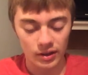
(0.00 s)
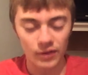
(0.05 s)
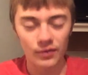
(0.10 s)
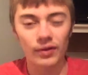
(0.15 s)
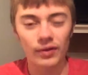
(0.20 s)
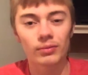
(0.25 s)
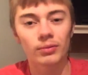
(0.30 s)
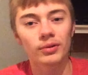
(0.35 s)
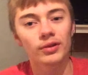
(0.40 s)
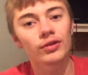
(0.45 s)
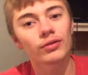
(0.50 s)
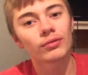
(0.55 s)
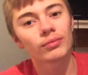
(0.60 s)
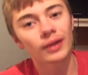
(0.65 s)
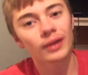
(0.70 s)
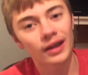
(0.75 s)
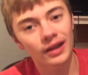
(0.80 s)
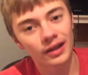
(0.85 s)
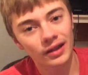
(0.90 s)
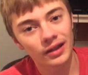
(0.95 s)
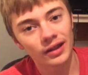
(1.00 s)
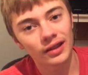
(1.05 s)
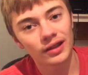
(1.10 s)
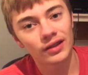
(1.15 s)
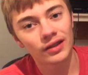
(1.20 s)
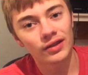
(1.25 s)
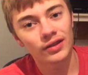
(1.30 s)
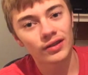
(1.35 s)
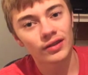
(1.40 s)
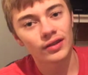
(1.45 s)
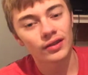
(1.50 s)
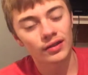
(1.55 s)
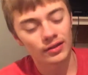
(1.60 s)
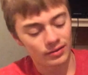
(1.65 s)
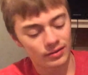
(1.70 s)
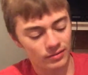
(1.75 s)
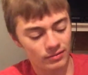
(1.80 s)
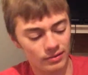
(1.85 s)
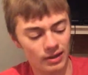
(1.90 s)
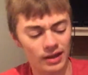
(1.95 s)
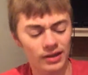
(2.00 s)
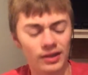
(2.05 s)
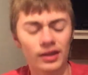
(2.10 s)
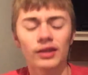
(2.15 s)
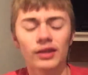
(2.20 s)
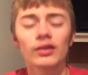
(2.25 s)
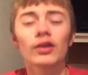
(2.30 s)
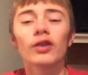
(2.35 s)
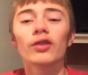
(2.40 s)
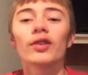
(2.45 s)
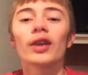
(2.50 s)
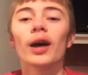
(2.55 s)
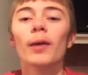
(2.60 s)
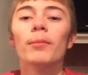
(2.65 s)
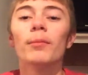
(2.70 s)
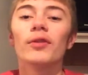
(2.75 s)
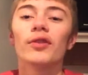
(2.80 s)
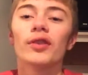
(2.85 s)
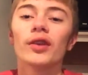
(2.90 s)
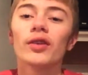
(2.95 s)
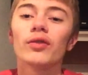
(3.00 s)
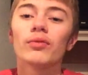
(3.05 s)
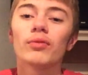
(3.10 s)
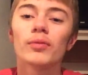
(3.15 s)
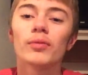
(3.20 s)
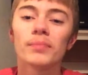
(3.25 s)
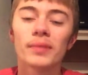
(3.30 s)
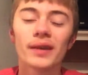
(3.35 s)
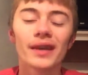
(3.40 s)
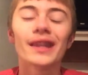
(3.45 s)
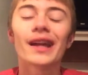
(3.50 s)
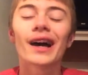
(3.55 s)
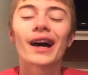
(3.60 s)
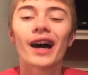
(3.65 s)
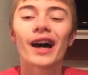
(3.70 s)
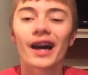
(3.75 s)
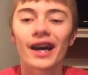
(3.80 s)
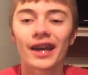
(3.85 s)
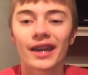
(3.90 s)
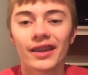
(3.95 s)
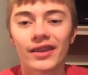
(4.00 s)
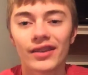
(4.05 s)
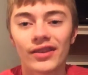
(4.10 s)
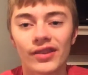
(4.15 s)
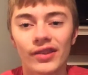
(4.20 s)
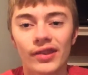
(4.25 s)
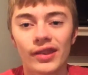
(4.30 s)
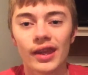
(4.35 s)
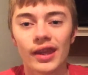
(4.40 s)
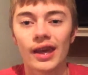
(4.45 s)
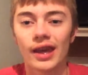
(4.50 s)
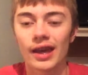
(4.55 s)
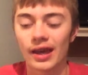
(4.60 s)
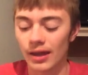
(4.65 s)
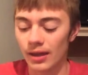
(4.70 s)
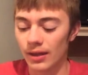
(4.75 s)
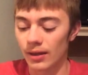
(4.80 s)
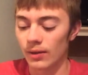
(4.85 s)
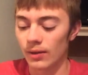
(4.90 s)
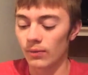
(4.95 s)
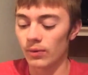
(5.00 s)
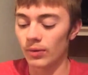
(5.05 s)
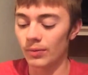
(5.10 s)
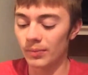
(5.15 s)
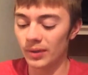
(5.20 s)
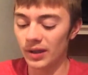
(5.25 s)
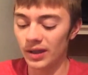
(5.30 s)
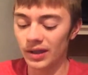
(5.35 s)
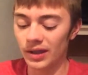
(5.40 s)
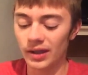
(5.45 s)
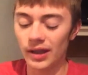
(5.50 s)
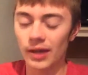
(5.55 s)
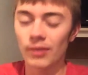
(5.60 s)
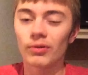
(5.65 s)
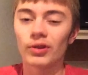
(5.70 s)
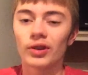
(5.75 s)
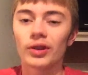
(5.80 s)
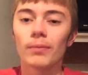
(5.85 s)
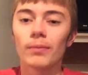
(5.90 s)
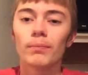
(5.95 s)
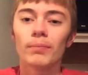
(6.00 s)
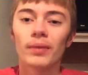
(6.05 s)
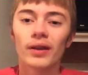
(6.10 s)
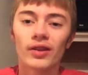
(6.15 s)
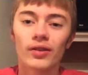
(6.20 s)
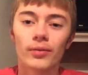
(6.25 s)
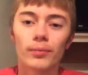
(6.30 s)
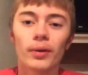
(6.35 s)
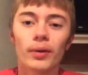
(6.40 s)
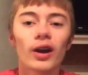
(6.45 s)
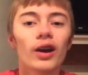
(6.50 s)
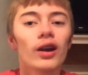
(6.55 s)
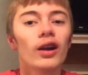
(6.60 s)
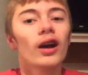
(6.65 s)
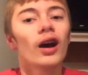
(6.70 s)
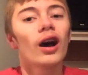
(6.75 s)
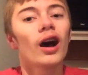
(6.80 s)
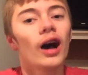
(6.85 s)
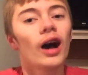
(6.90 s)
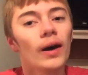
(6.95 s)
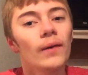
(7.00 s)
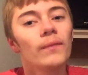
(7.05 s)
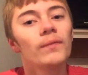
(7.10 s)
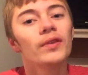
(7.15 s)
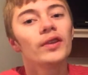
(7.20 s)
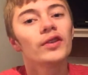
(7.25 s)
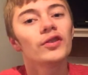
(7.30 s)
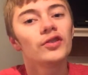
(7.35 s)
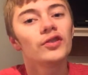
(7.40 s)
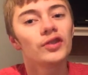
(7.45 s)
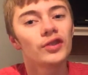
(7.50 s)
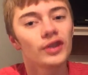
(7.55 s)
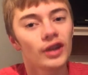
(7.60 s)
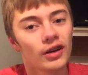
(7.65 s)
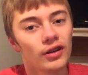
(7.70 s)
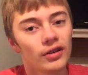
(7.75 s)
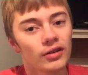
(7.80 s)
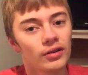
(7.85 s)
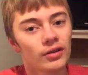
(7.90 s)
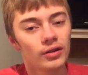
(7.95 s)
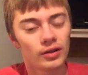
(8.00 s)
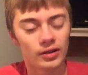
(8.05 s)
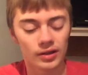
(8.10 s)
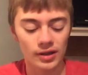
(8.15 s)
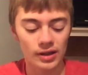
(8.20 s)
If I were to rank these, I think those episodes would be the highest for me. They were the best part of the show.